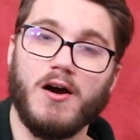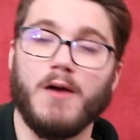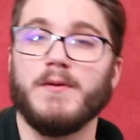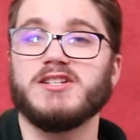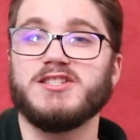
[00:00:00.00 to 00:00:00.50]

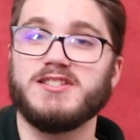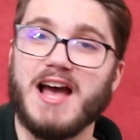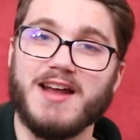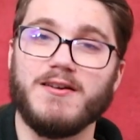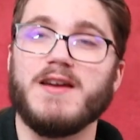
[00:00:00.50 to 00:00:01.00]
are much
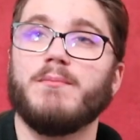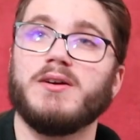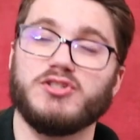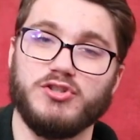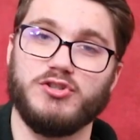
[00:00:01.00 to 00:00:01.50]
sadder and
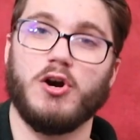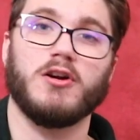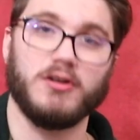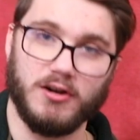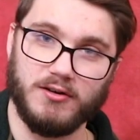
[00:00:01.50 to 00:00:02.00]
much
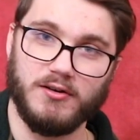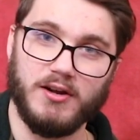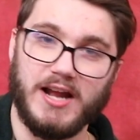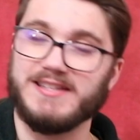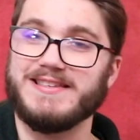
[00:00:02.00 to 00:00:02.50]
darker.
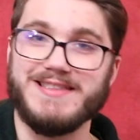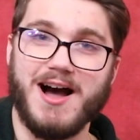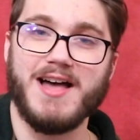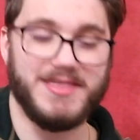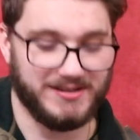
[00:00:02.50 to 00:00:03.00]
It's
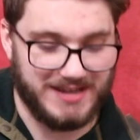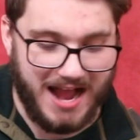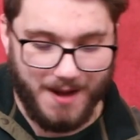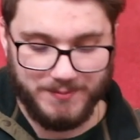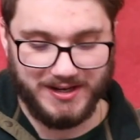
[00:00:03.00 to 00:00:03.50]
not this
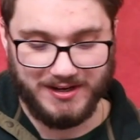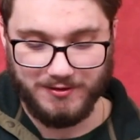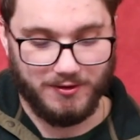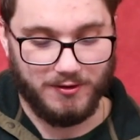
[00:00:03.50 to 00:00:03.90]
happy,